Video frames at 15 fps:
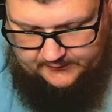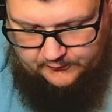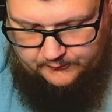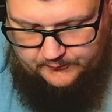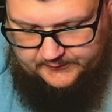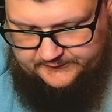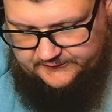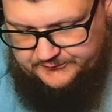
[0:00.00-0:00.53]
I
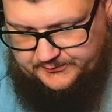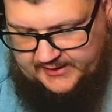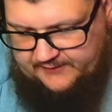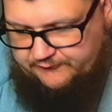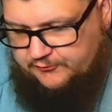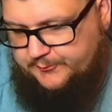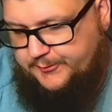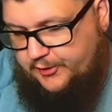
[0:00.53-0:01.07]
don't want this
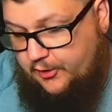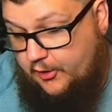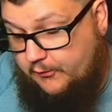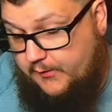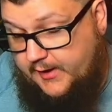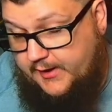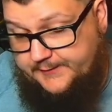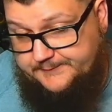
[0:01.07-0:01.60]
platform to go
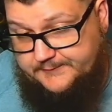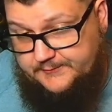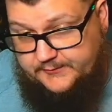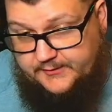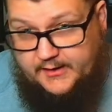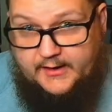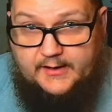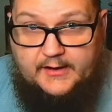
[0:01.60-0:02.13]
away,
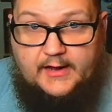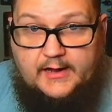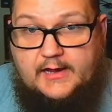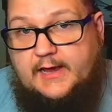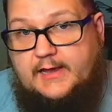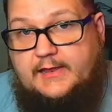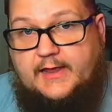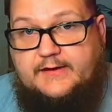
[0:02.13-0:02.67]
okay? I,
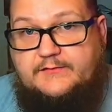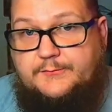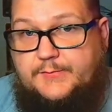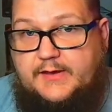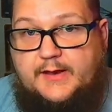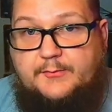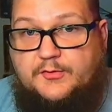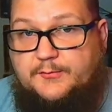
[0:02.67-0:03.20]
I like to
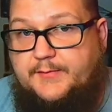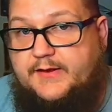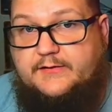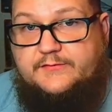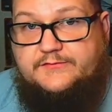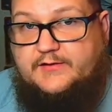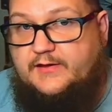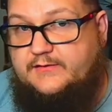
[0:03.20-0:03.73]
be able to make
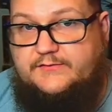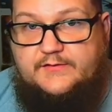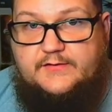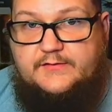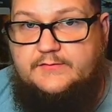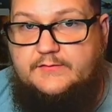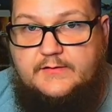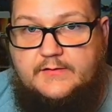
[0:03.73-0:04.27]
this
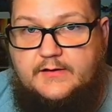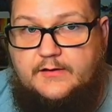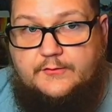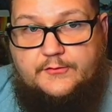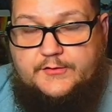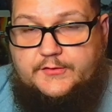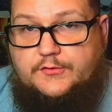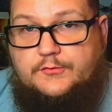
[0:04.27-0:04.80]
content. I
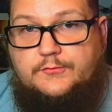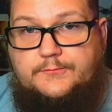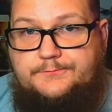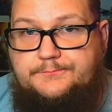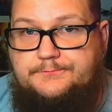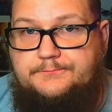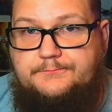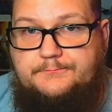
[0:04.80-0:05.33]
really do.
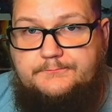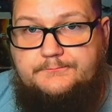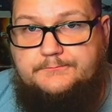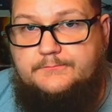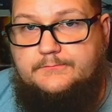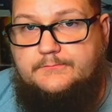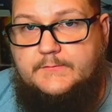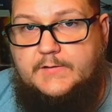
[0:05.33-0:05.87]

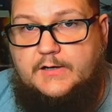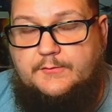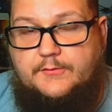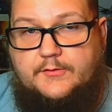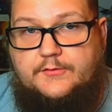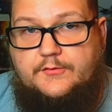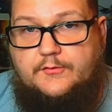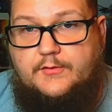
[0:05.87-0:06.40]
I
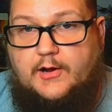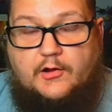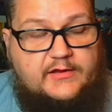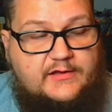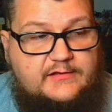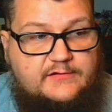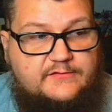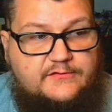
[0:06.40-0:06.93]
really do. And
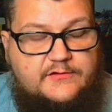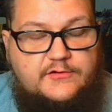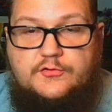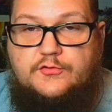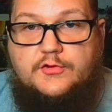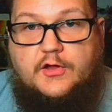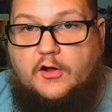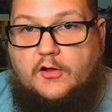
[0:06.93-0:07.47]
I'll
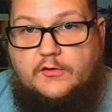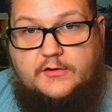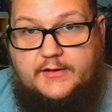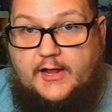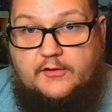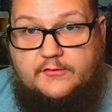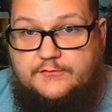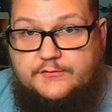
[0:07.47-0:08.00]
continue to call it
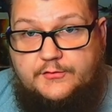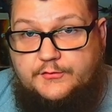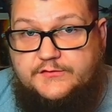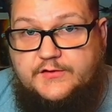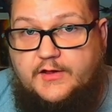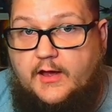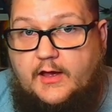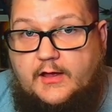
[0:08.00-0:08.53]
out until
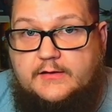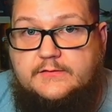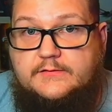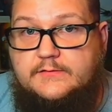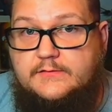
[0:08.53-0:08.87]
it's gone.